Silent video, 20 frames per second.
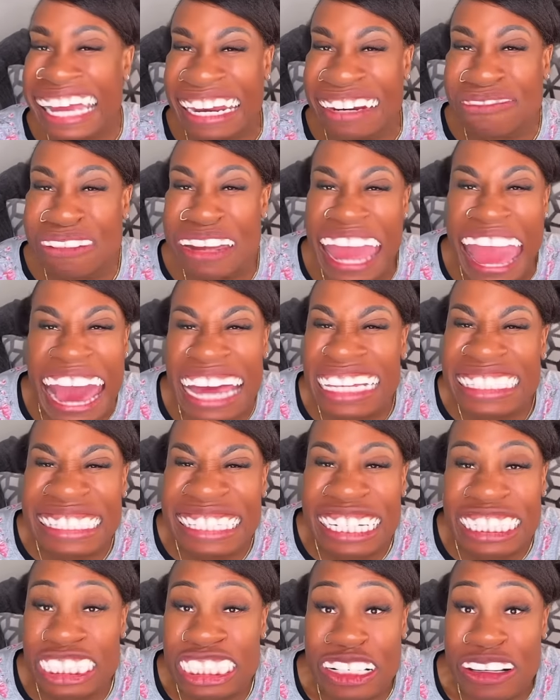and we had
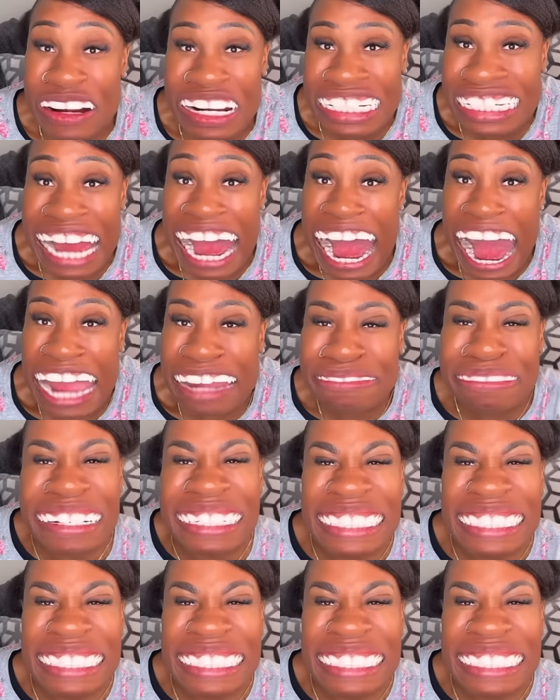such a great time.